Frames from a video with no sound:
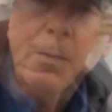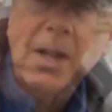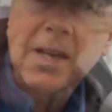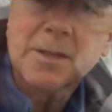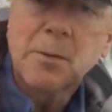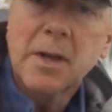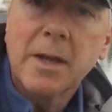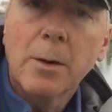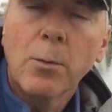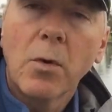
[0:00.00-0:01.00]
people ask
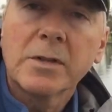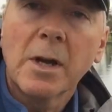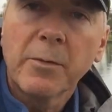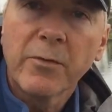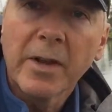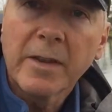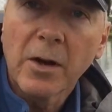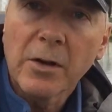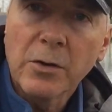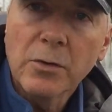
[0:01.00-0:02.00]
me what type of rig
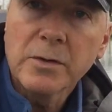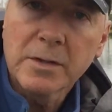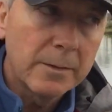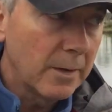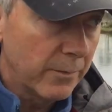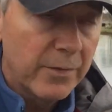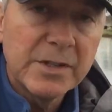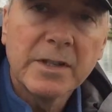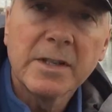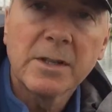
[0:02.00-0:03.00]
that I use in
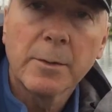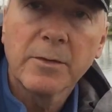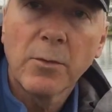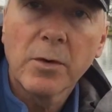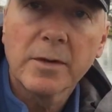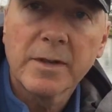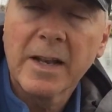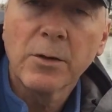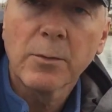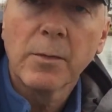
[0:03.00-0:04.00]
fishing these types of waters,
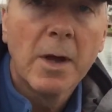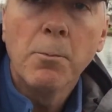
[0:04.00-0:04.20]
and look,